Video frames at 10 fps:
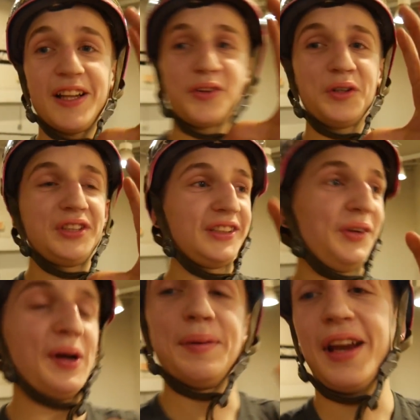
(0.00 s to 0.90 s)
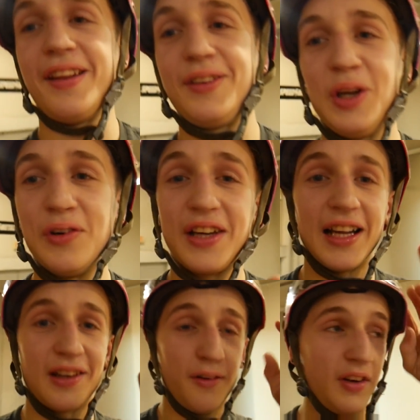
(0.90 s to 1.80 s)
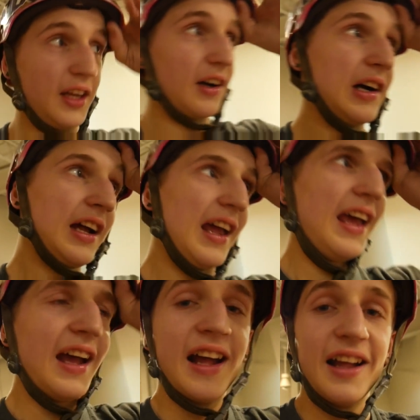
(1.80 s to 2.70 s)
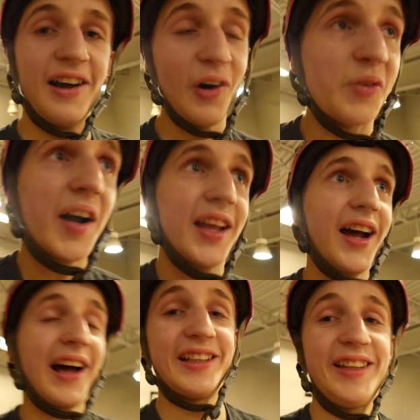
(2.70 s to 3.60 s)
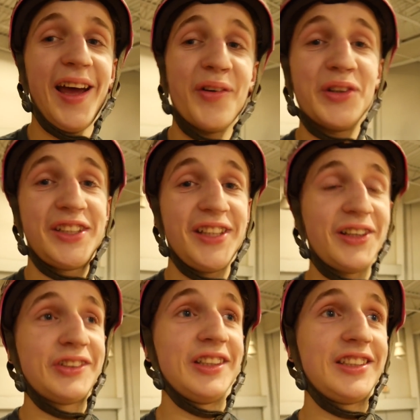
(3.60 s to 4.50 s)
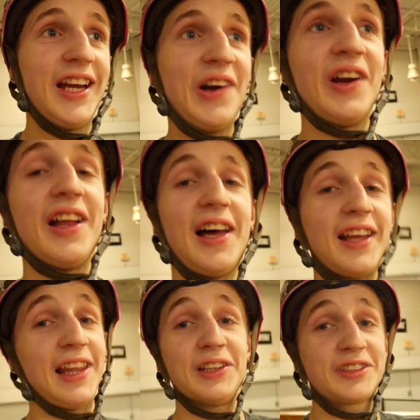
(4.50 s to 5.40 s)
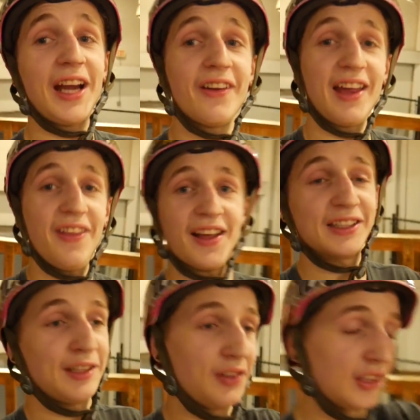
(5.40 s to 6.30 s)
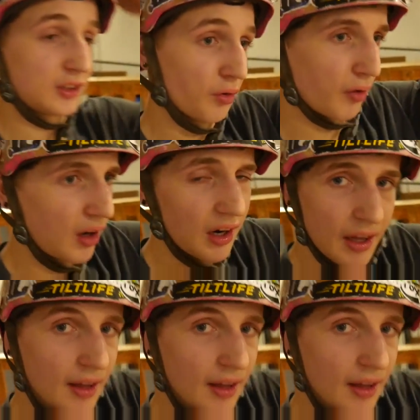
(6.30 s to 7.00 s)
did a 360 whip out of there too if he got the number Oh my gosh, that was seriously scary. I'm not scared of anything else I've done so far.